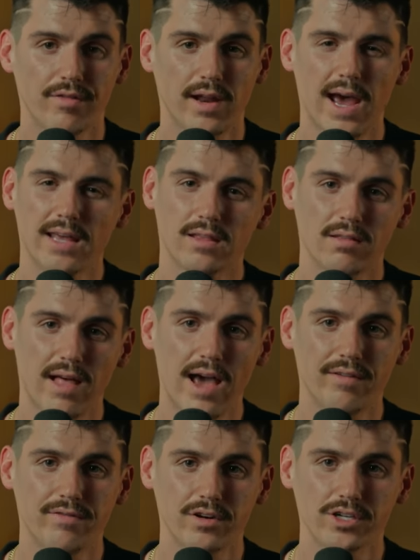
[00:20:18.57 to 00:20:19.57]
And I had the
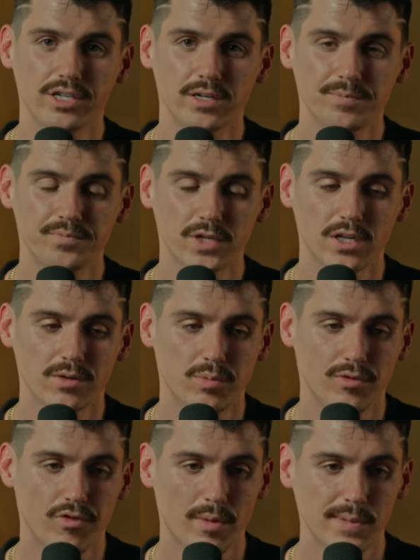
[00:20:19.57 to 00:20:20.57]
live version, you know, the
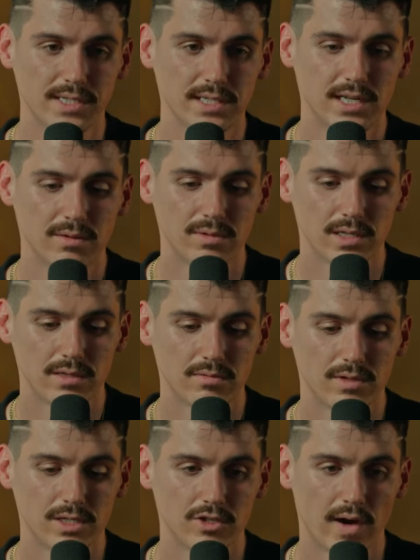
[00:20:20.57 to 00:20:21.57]
performance he did with,
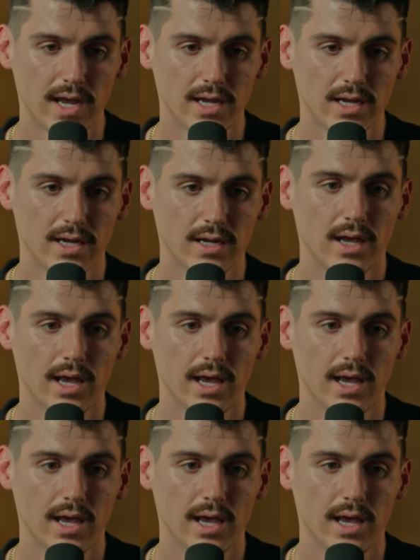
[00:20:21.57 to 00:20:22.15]
with Drake.